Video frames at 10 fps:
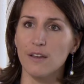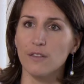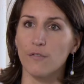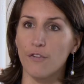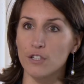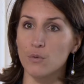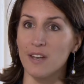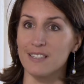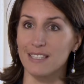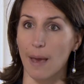The first one
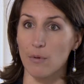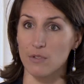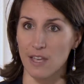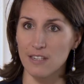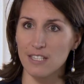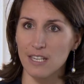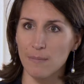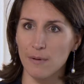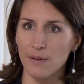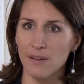is
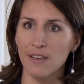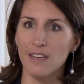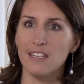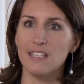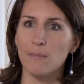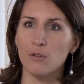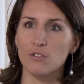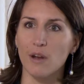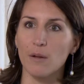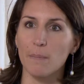Cabozantinib. It
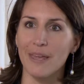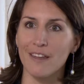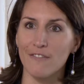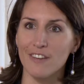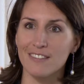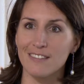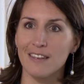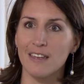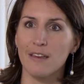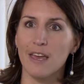demonstrates a benefit
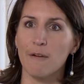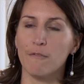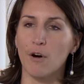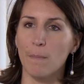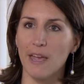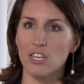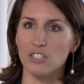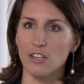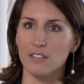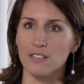for
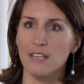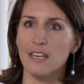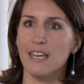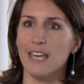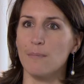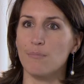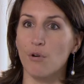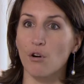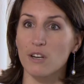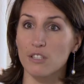patients in
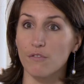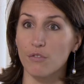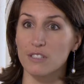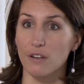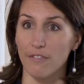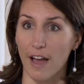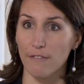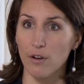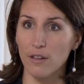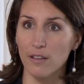progression-free
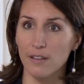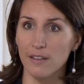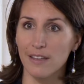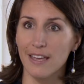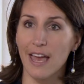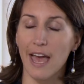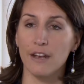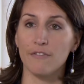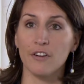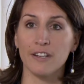survival
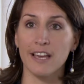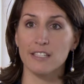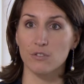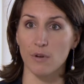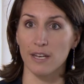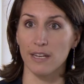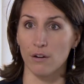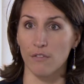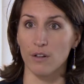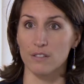and a very nice trend in
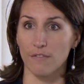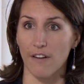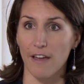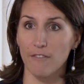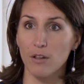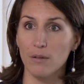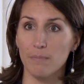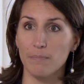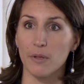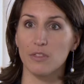overall survival,
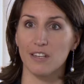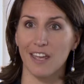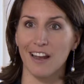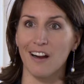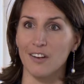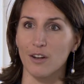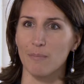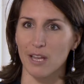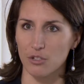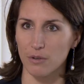but the data are not
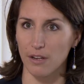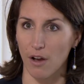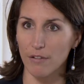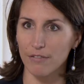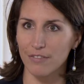mature enough.